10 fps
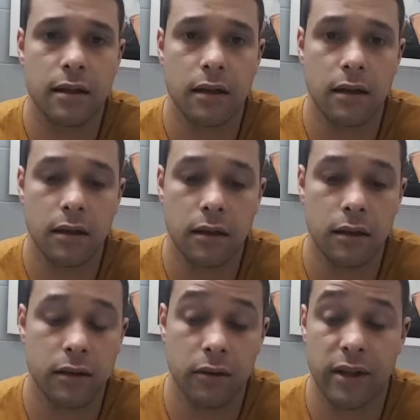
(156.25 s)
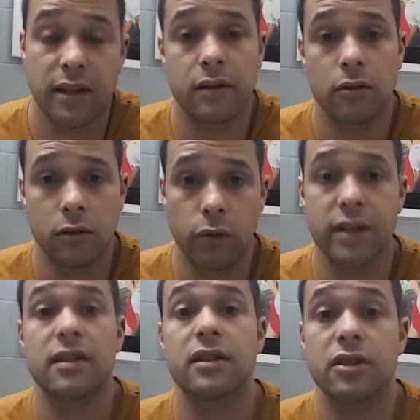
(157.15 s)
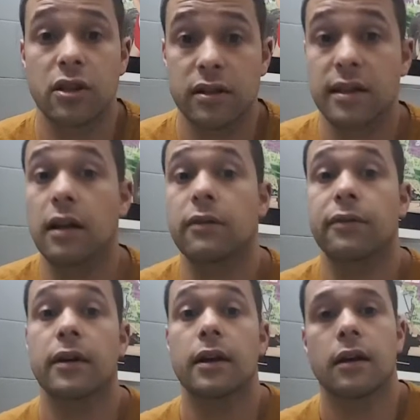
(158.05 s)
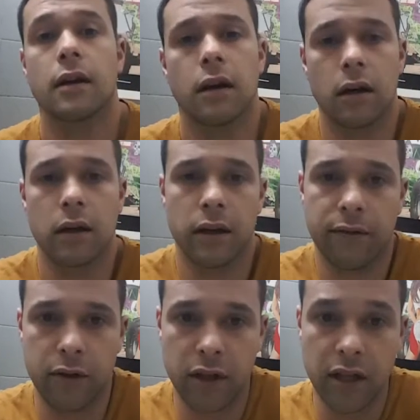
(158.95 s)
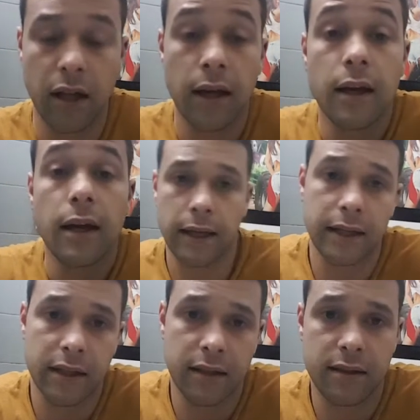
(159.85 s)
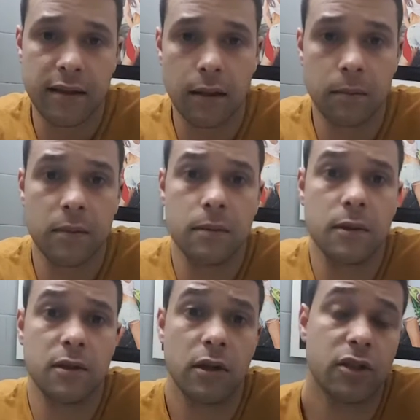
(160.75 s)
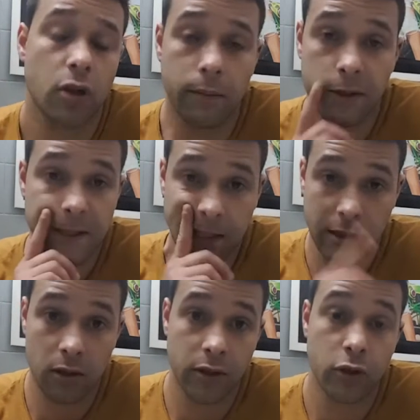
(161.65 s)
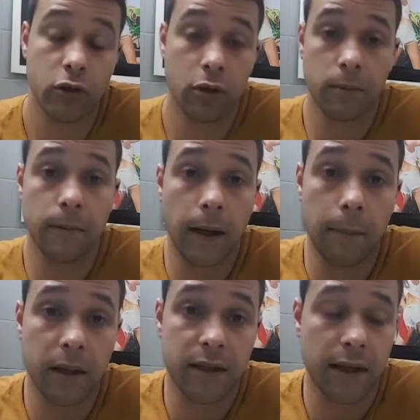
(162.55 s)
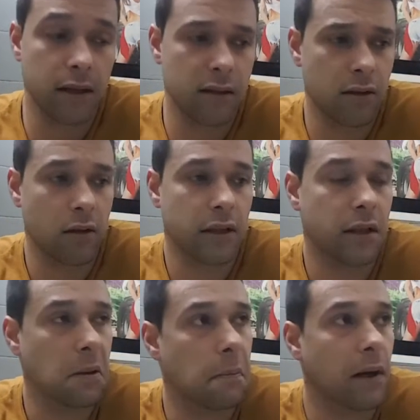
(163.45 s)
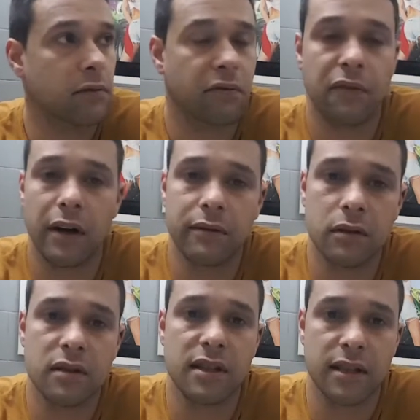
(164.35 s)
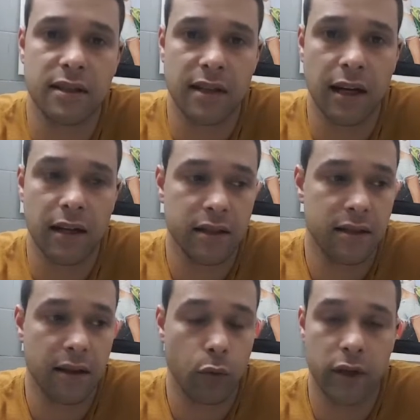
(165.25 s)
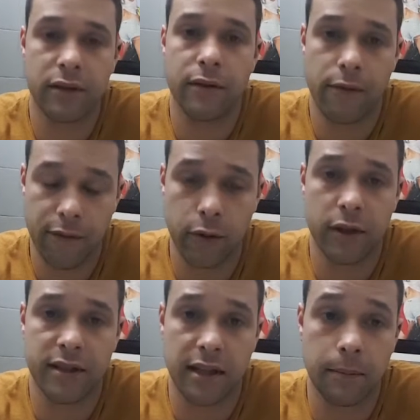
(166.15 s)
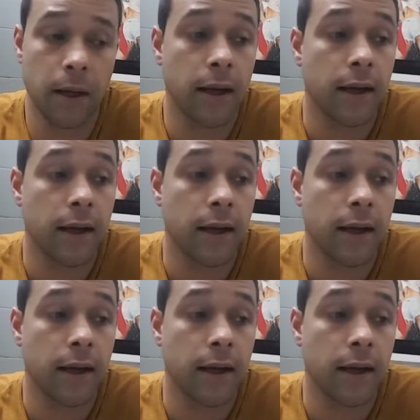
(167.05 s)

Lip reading: You can do the research yourself if you need. And I did some search obviously on YouTube, but there's only about 5 or 6 guys that went through the same.